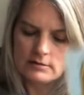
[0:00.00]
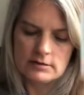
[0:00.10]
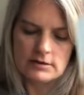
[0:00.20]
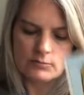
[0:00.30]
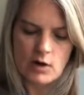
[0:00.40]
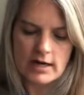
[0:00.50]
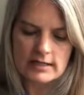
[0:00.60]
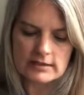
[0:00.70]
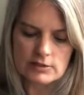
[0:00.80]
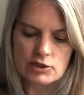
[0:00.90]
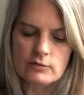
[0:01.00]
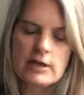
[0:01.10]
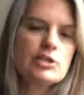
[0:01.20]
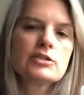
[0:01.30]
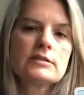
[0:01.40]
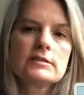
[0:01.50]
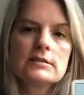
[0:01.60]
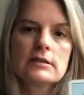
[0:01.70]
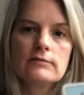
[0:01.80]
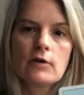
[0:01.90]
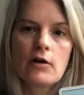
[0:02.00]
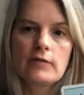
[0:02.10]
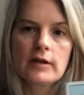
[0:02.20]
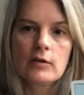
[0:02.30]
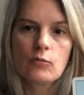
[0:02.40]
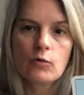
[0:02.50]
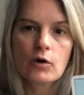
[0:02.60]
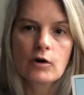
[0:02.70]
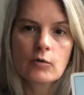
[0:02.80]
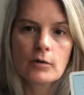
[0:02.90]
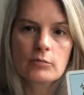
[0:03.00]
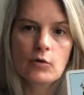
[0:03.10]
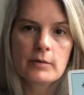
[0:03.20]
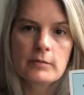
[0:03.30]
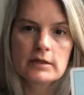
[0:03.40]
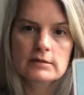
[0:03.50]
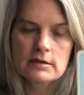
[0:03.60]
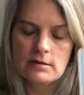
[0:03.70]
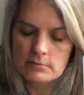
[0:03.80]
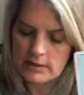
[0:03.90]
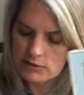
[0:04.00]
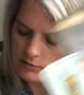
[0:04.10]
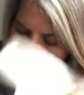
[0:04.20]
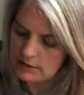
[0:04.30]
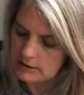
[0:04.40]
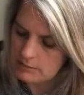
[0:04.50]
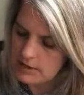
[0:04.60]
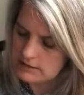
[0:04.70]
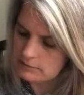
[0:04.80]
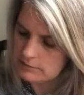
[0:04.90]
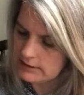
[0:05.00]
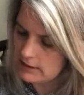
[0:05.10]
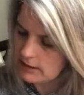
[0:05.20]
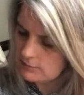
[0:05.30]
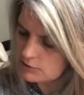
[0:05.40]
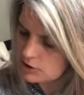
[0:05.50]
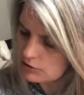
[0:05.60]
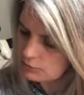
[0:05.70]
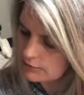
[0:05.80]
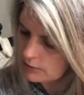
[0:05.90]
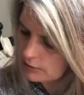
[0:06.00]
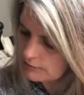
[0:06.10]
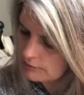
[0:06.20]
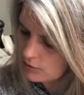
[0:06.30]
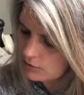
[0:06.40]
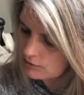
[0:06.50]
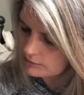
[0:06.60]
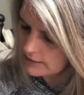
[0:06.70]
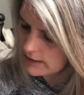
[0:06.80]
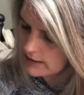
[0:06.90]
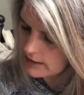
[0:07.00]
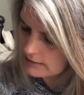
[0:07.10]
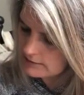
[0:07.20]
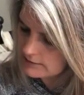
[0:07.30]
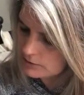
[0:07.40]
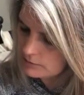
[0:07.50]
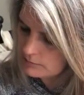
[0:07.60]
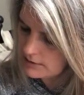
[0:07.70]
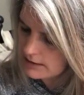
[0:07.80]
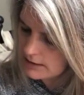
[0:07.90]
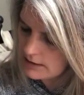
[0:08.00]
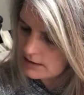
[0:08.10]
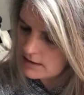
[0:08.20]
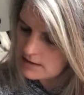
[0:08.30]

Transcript: some rocky situations involving work or employment. But I do think that possibly um, children are involved, and this could be